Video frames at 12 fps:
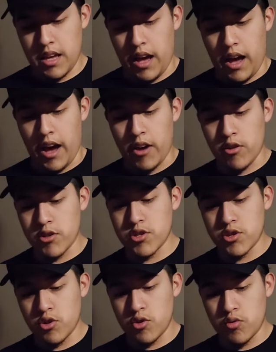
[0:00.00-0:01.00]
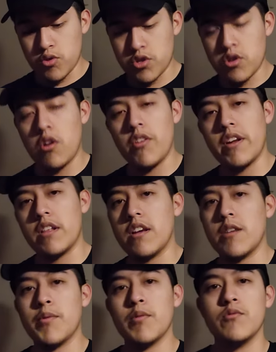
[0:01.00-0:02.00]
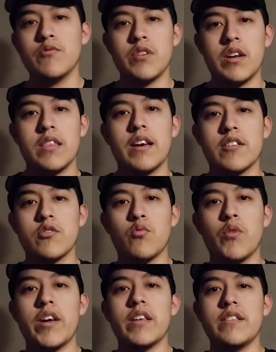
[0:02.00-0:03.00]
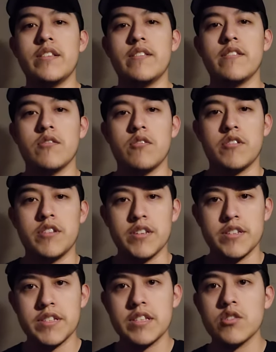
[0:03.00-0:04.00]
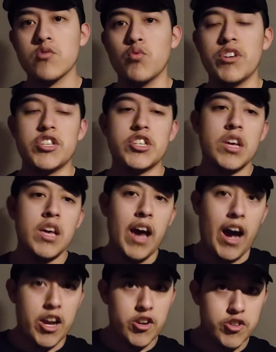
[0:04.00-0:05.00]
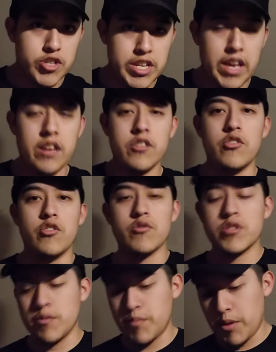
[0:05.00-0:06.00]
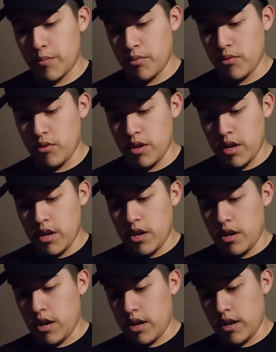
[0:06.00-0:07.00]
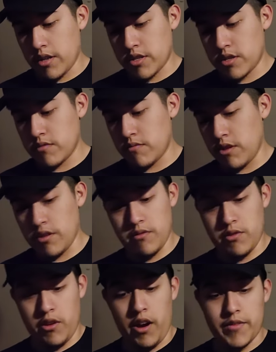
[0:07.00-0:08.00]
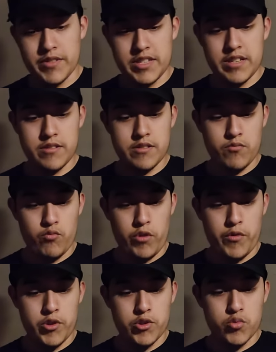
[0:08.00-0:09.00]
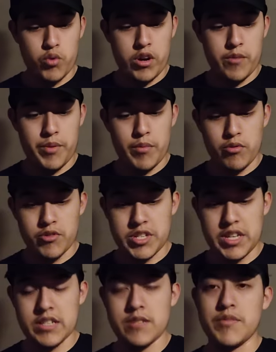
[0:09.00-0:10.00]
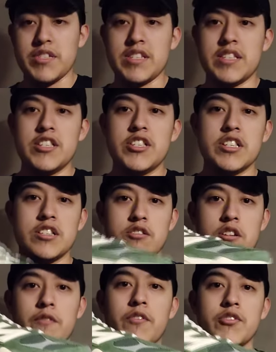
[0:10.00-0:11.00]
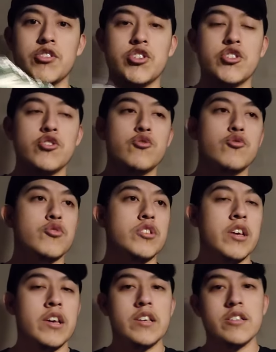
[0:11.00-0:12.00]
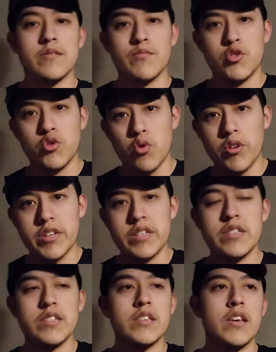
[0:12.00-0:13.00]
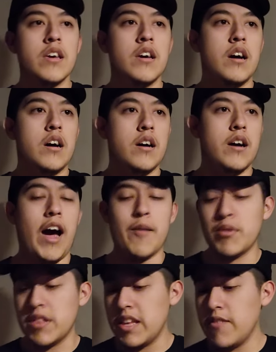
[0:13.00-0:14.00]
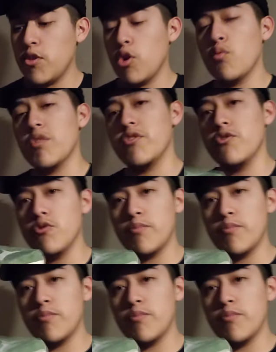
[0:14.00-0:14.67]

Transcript: I also saw that a lot of people do not like the way DTLR does things, which I understand. You know, some people, uh, you know, I've seen reviews where people are saying some of the stitching is off on the shoes, some Jordans, uh, I believe though with New